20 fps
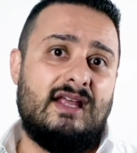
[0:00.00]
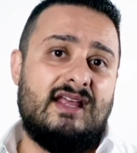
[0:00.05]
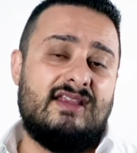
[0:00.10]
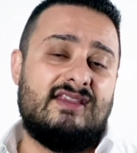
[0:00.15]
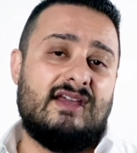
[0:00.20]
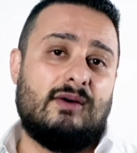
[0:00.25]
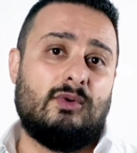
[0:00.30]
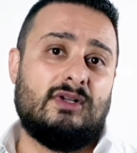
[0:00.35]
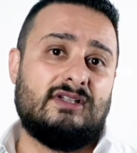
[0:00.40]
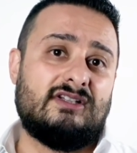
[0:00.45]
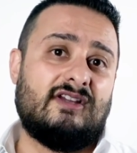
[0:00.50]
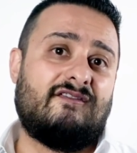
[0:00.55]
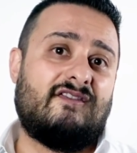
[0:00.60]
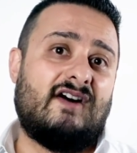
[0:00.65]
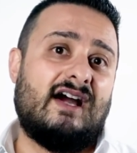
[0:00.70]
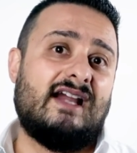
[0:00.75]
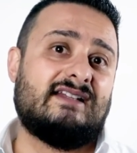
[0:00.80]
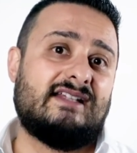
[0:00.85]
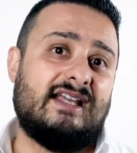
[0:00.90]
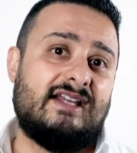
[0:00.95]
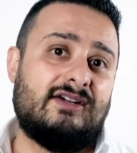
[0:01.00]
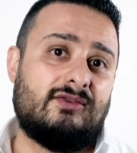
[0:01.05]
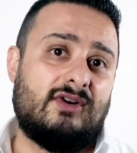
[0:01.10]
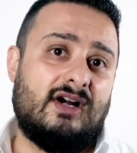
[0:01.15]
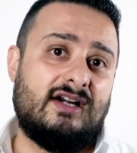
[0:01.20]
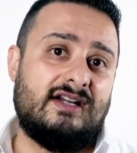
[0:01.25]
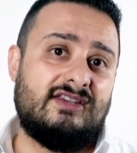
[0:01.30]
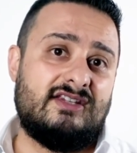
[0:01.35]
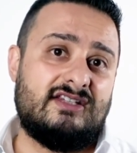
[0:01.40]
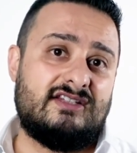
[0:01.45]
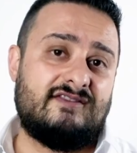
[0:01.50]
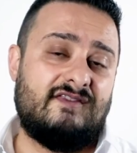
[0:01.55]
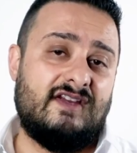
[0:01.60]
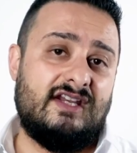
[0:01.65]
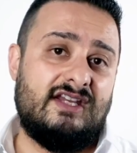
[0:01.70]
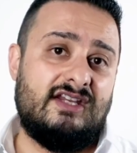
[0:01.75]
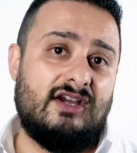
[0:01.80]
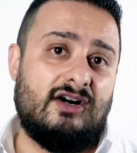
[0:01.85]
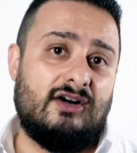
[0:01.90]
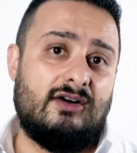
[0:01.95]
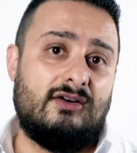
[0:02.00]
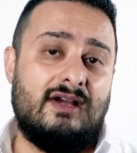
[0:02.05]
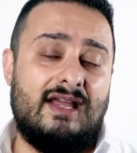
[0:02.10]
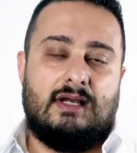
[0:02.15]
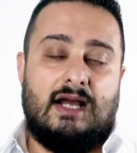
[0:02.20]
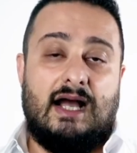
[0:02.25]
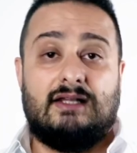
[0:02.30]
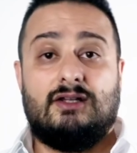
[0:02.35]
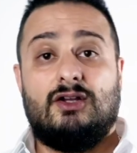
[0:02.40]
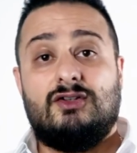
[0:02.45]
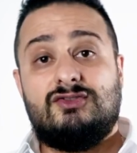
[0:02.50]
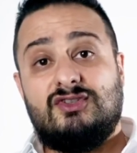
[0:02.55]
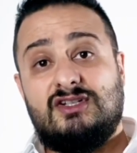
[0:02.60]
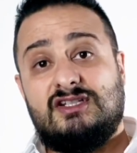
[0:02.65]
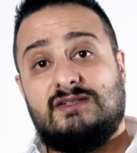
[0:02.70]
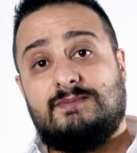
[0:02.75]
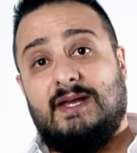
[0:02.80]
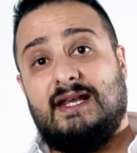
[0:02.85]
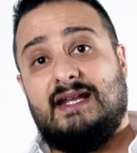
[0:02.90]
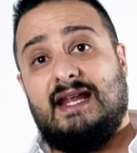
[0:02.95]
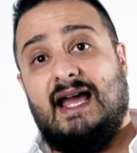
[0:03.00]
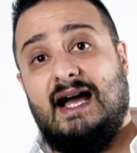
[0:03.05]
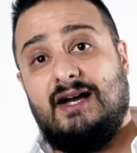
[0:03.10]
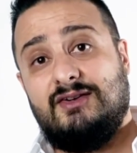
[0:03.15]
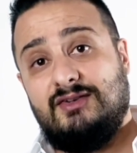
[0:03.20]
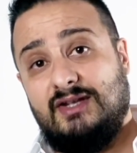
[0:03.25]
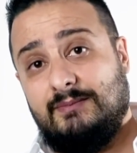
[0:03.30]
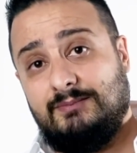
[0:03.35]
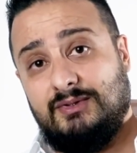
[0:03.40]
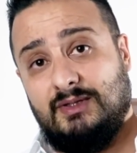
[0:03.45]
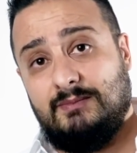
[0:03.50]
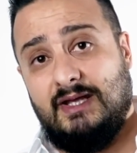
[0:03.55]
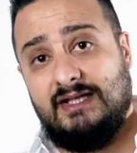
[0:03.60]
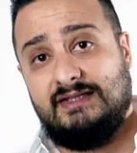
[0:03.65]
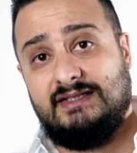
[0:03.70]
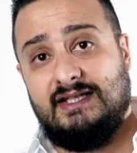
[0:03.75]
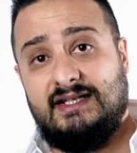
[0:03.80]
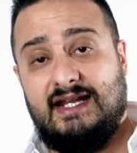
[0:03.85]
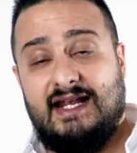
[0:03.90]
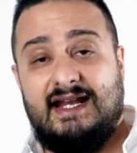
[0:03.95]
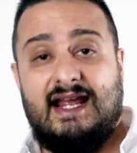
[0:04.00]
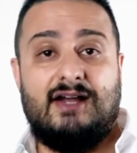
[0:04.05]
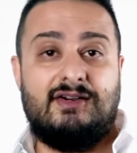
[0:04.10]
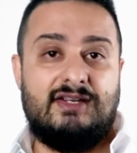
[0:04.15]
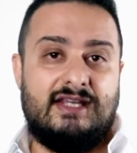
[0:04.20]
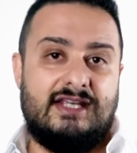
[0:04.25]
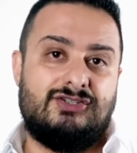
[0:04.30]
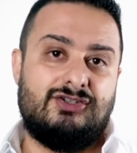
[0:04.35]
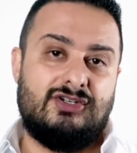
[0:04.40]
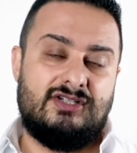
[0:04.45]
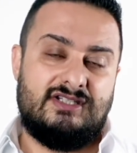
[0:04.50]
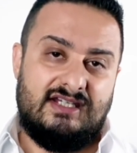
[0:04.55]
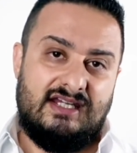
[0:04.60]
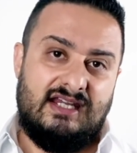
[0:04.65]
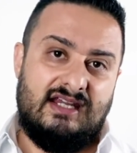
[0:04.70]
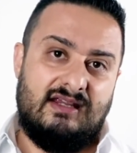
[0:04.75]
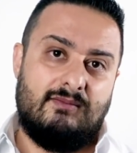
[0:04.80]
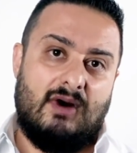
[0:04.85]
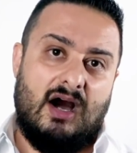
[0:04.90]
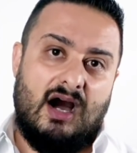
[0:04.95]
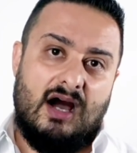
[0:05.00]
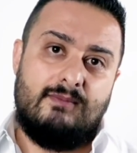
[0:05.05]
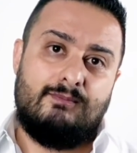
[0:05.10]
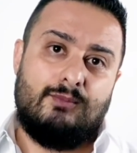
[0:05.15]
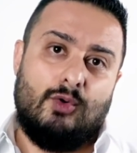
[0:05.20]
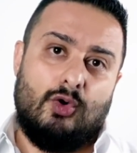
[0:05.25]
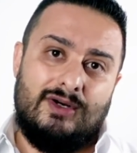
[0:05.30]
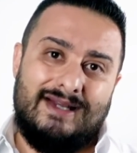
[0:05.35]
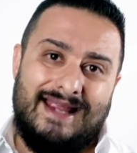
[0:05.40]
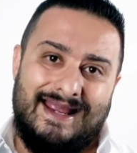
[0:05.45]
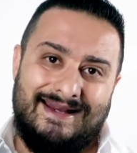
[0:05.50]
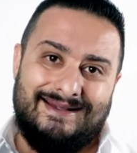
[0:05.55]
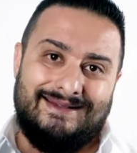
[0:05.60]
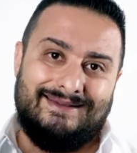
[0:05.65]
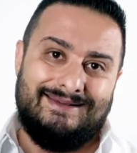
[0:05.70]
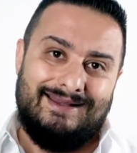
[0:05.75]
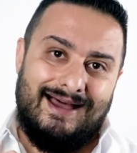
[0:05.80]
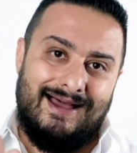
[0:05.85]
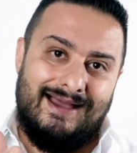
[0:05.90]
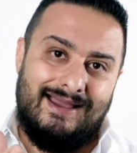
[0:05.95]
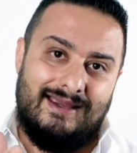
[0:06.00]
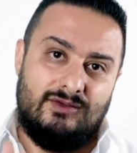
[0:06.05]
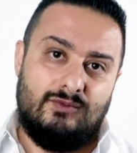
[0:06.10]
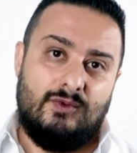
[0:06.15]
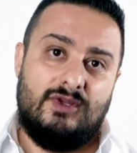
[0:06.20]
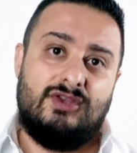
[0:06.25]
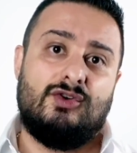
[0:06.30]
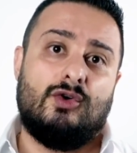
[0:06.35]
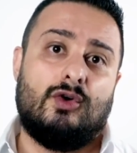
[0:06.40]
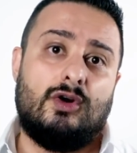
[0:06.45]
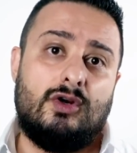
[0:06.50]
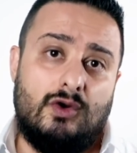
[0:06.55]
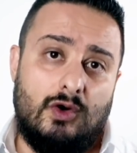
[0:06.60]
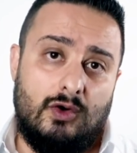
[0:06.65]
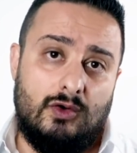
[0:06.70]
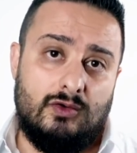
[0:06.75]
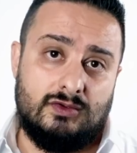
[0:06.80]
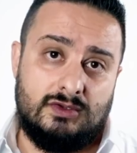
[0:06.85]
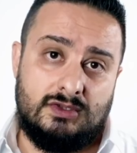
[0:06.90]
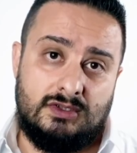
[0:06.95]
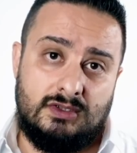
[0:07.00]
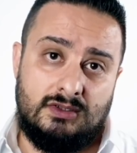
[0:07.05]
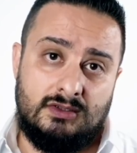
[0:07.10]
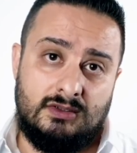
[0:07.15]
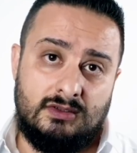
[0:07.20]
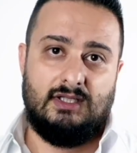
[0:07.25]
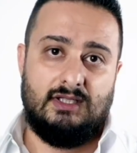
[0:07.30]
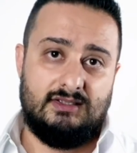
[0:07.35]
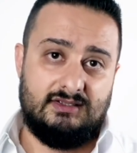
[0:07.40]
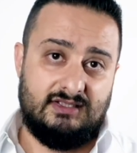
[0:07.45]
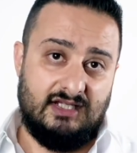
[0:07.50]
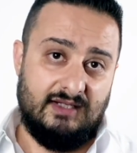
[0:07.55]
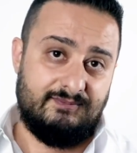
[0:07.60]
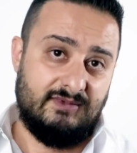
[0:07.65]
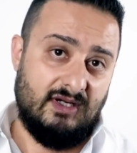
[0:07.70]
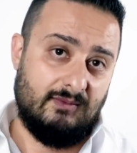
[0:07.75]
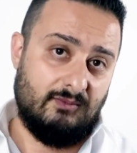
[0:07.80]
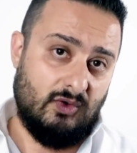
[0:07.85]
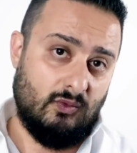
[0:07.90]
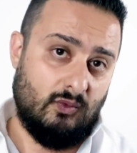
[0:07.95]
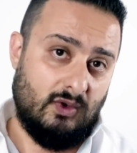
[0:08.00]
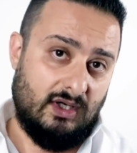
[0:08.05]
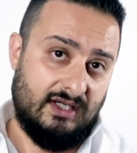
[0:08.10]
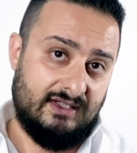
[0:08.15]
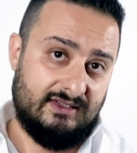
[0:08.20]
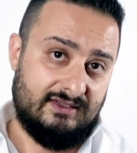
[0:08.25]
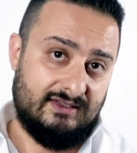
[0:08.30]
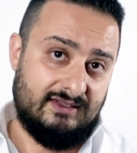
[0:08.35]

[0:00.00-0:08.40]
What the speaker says: that we'll define later on in this video. I'll also explain how to implement it and how to get your team on board and aligned with your goals. Tip number 1,